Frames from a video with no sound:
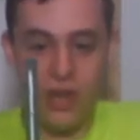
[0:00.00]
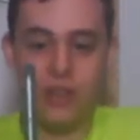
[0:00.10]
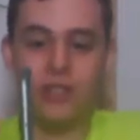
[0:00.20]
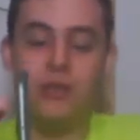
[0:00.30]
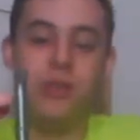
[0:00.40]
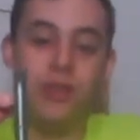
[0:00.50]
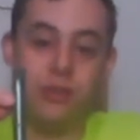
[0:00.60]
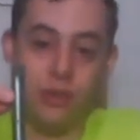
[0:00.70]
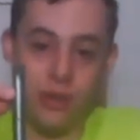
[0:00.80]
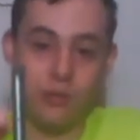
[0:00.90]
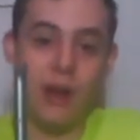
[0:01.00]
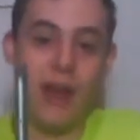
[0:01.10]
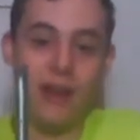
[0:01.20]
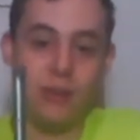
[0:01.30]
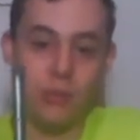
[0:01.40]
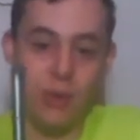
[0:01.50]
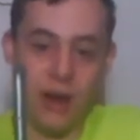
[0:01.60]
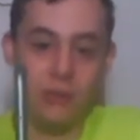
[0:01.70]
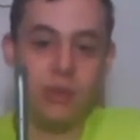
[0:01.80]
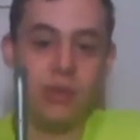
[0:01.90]
So you can use only red
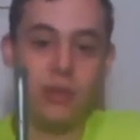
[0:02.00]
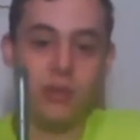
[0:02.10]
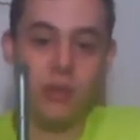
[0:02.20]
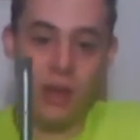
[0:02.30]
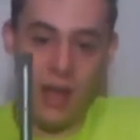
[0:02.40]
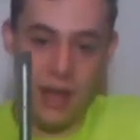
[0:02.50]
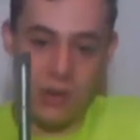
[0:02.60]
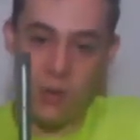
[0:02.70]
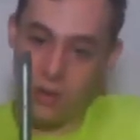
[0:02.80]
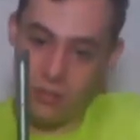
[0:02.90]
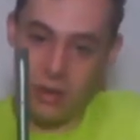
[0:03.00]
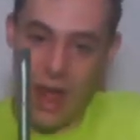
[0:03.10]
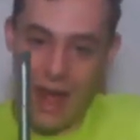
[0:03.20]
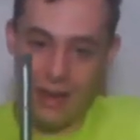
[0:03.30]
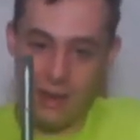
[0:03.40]
and blue, and only black,